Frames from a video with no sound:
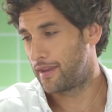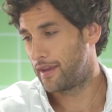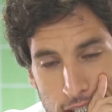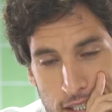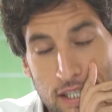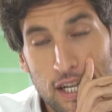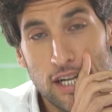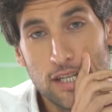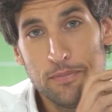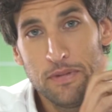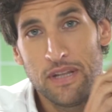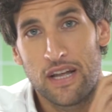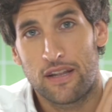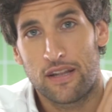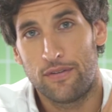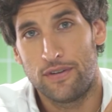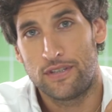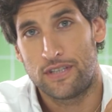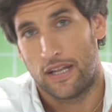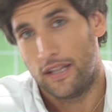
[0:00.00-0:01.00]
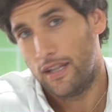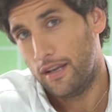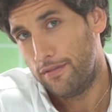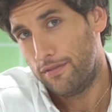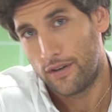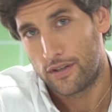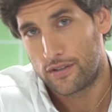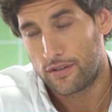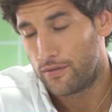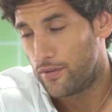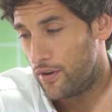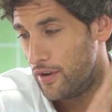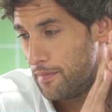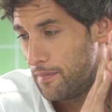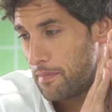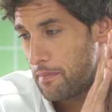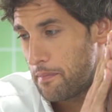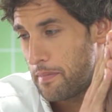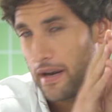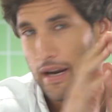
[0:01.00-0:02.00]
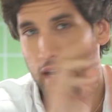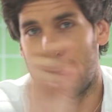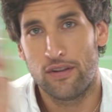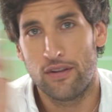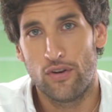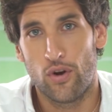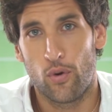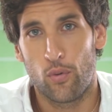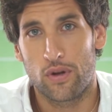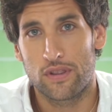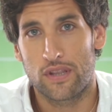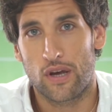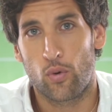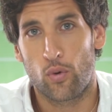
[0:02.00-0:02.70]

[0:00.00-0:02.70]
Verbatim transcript: She tells me that every Sunday, first of all, but I don't know what the